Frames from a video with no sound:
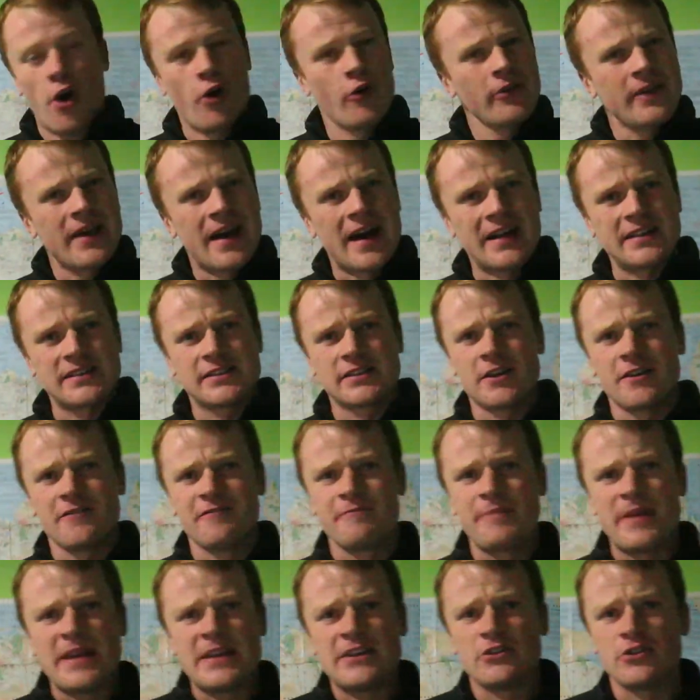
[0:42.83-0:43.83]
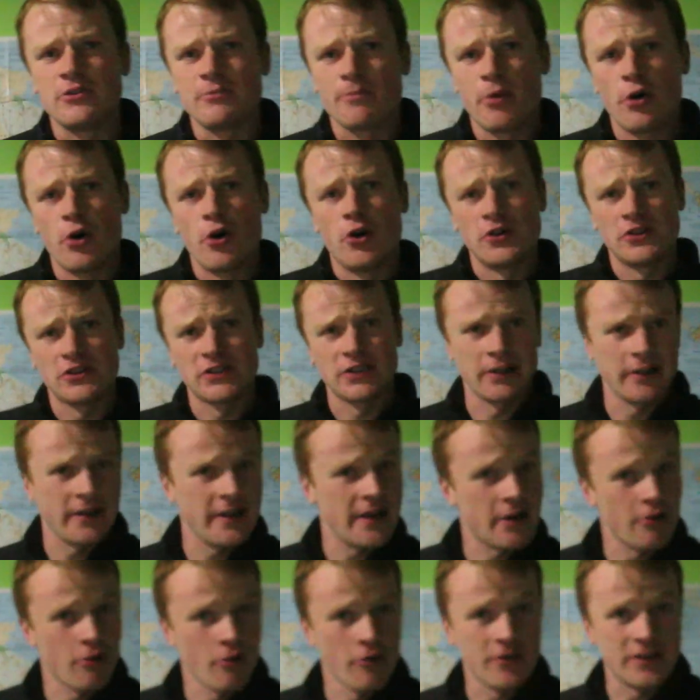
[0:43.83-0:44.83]
Only huts that I've been to
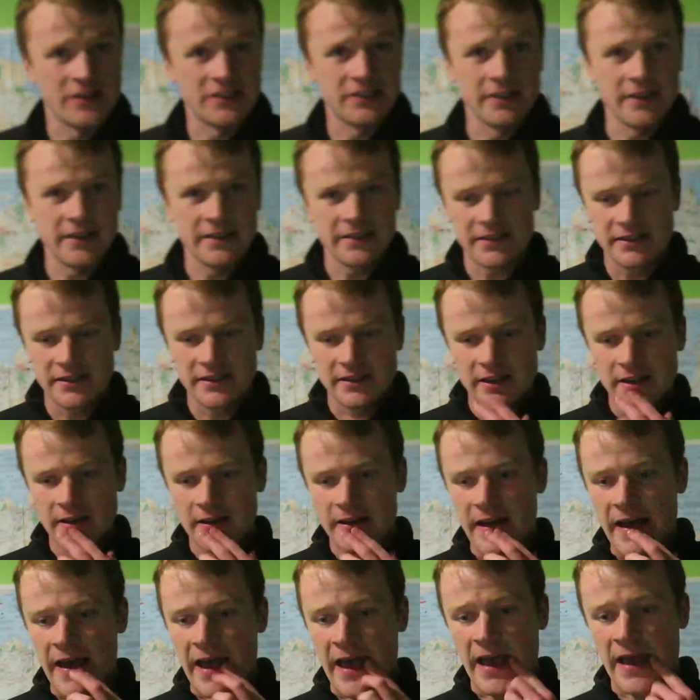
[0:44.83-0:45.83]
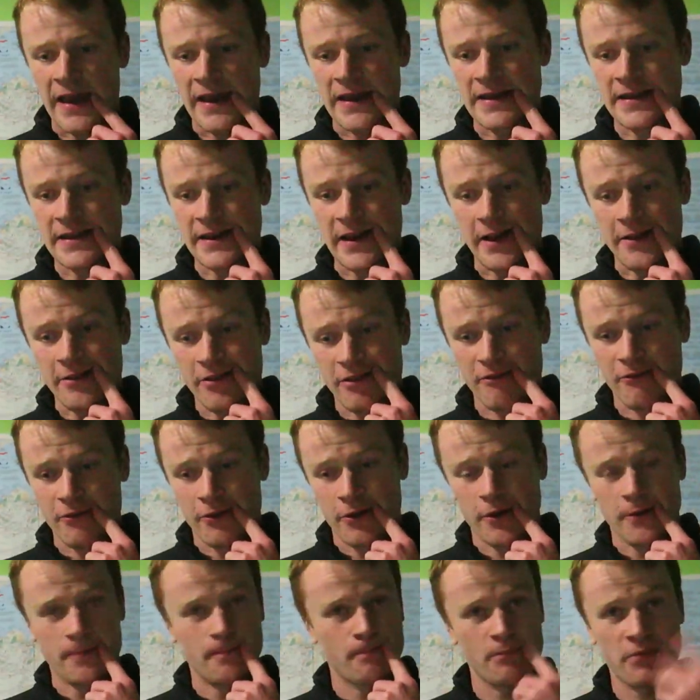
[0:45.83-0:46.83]
personally are on this list, and I just want
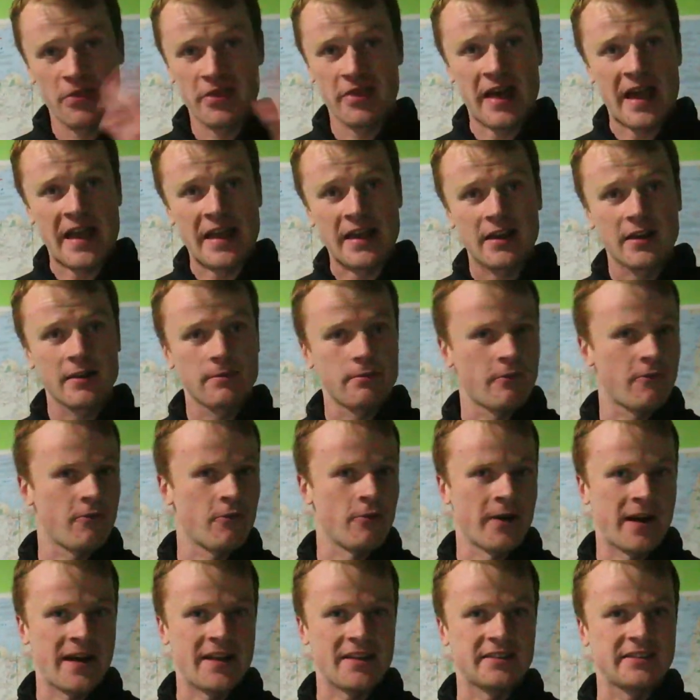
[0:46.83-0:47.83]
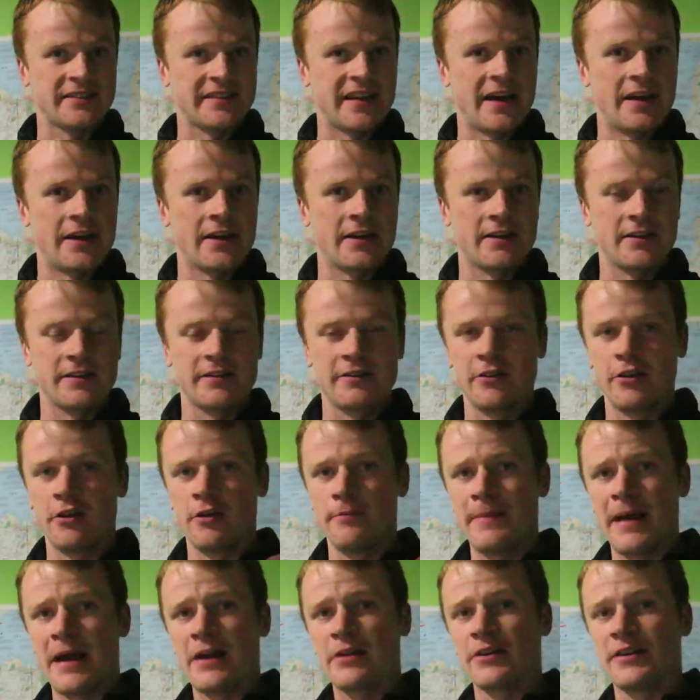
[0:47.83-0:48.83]
to thank, before I get started, the
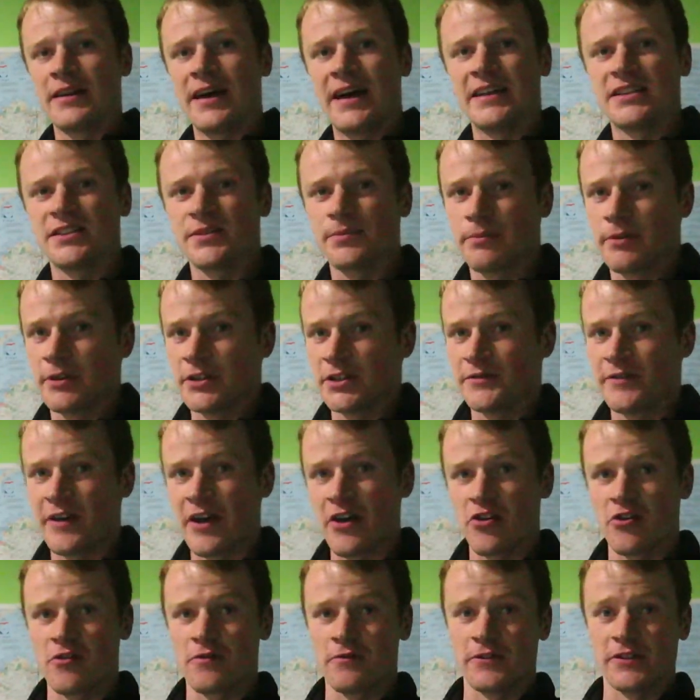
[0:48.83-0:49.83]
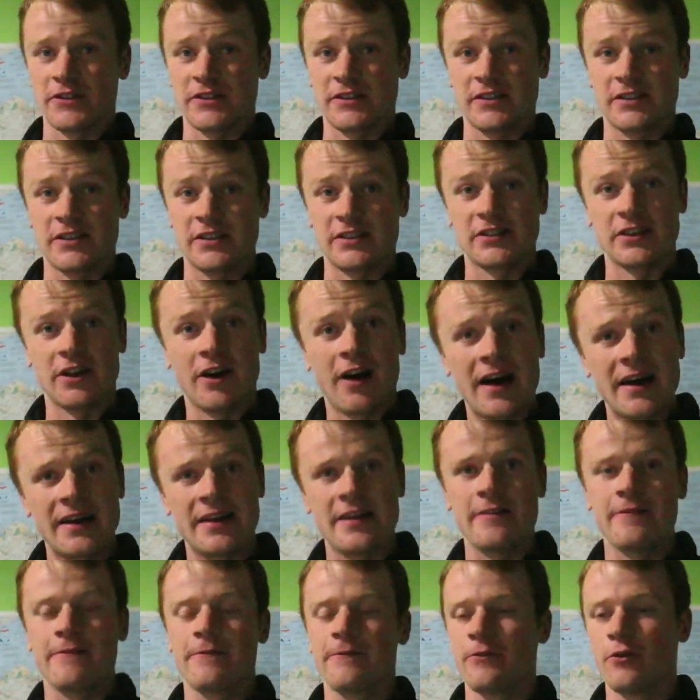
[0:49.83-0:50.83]
Mountain Huts Preservation
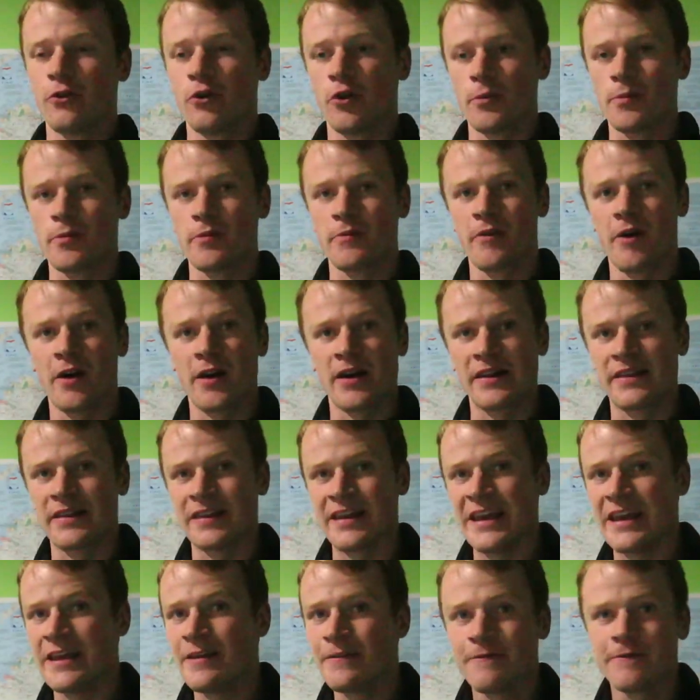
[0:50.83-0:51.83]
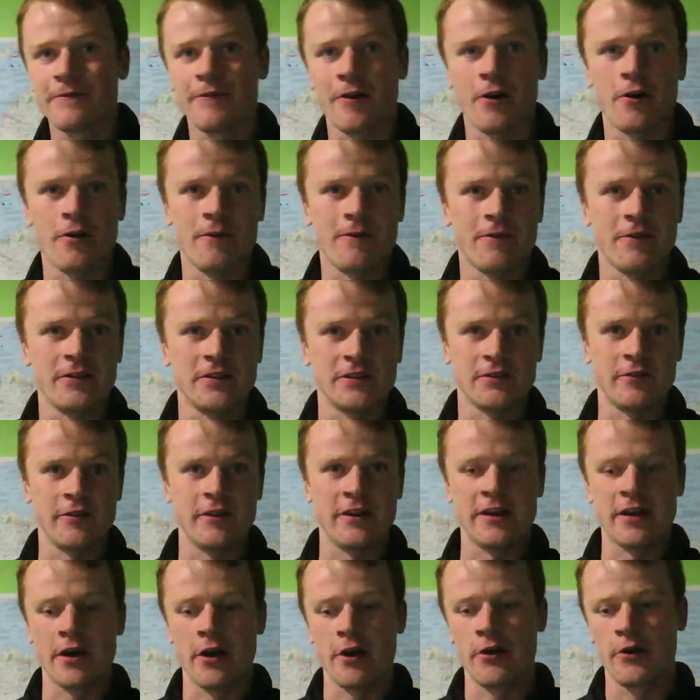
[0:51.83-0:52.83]
Society for providing the info for this
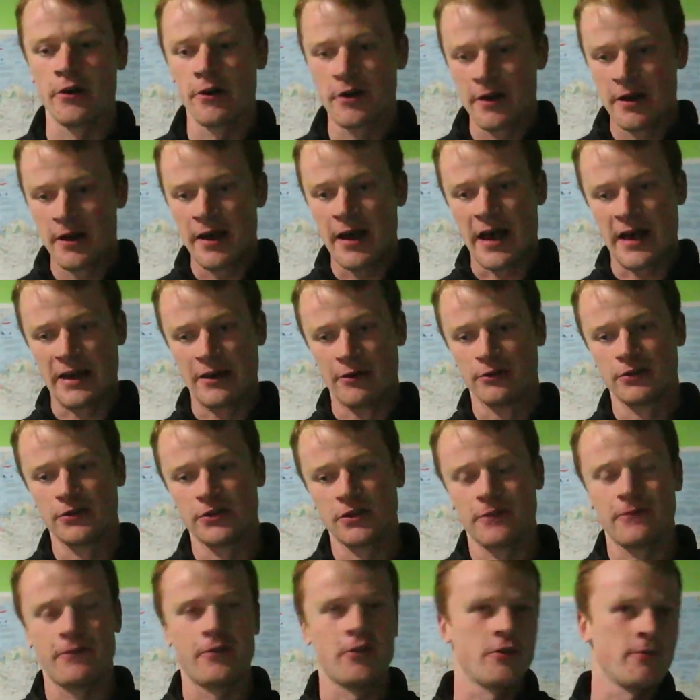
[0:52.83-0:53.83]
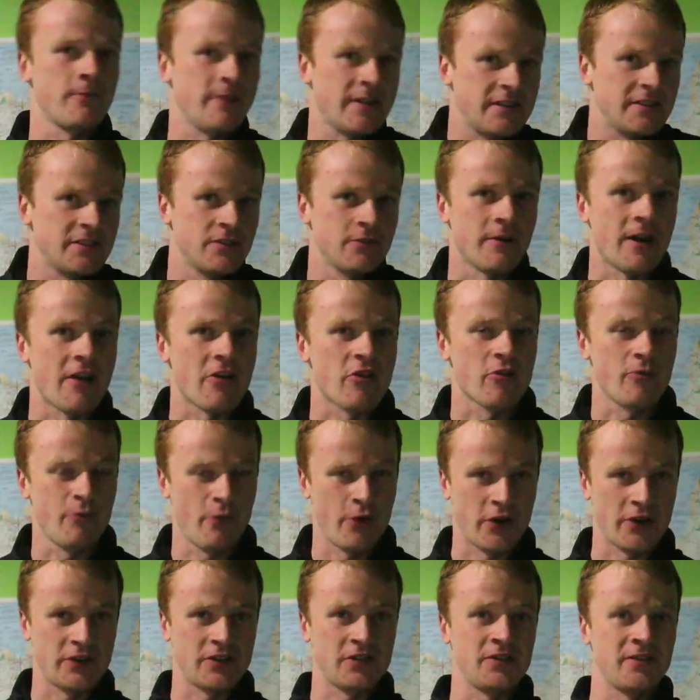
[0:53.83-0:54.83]
video and also for the restoration
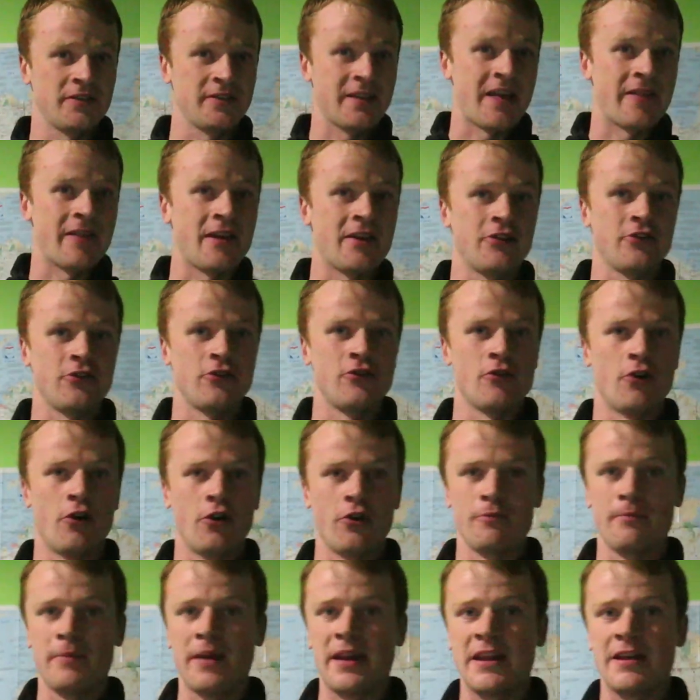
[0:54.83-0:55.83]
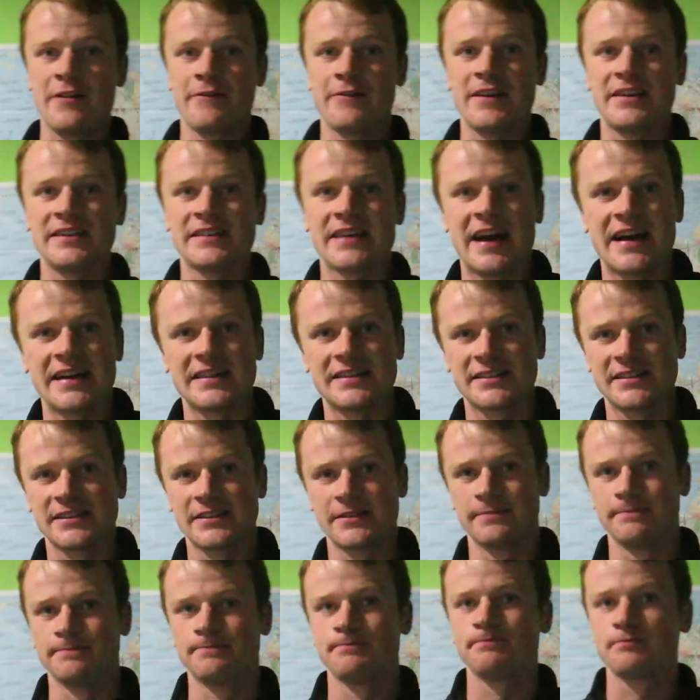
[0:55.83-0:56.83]
works that they do on many of these
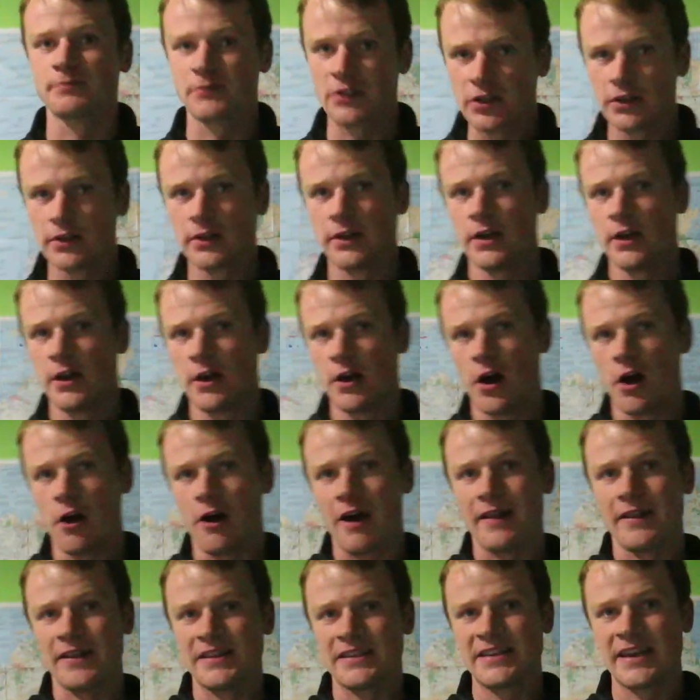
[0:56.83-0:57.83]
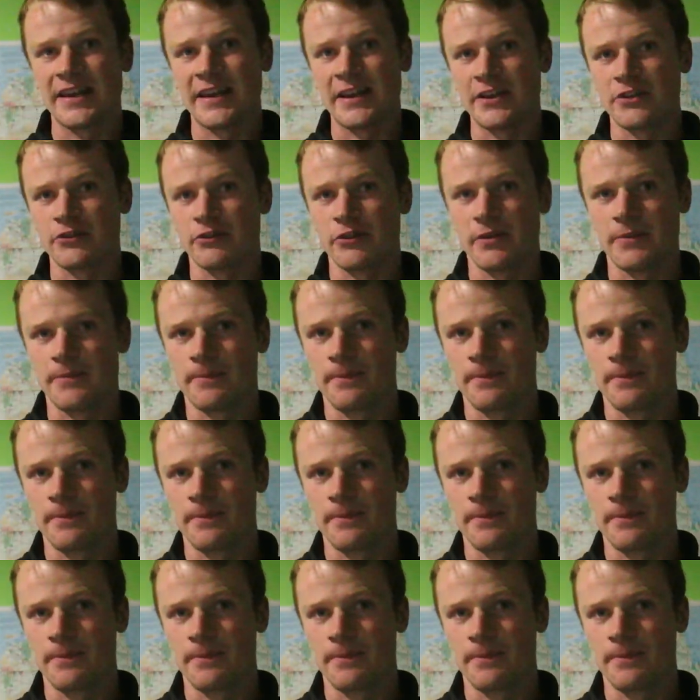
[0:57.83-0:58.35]
huts. Alright, let's get into it.